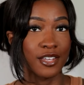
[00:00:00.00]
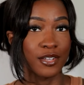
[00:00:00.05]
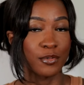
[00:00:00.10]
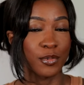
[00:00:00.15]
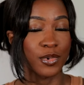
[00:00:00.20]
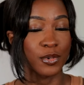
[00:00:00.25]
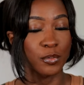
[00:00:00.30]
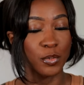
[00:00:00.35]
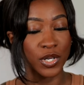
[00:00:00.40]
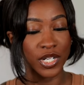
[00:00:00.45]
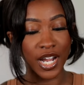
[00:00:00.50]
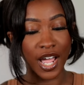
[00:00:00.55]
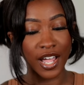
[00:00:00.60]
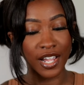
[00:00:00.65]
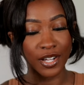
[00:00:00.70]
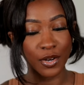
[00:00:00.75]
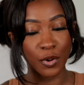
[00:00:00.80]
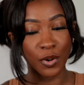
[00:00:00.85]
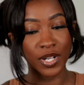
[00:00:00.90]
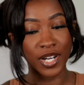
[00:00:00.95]
We're, we're
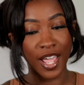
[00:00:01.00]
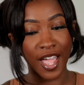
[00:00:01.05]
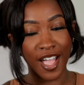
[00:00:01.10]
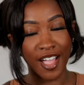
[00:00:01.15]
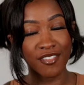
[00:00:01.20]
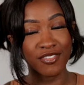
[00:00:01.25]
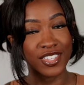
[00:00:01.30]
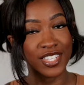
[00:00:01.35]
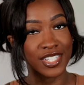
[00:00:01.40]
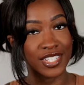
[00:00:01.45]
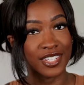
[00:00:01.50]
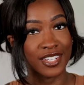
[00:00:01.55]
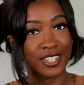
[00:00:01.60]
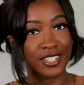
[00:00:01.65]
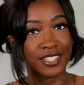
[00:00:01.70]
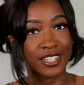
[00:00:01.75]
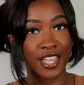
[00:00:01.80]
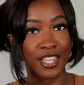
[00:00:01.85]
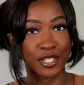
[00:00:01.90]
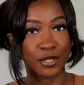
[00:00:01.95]
not going to have these
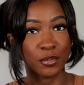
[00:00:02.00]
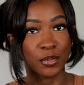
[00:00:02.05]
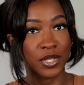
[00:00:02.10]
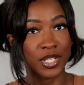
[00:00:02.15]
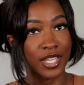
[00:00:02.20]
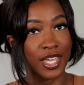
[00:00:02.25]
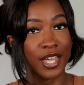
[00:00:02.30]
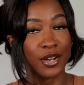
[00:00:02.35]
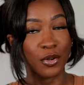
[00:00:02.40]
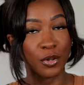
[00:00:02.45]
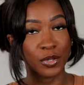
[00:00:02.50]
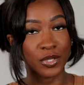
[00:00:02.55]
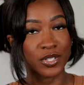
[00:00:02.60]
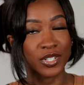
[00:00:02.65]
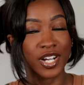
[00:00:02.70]
things as we get older,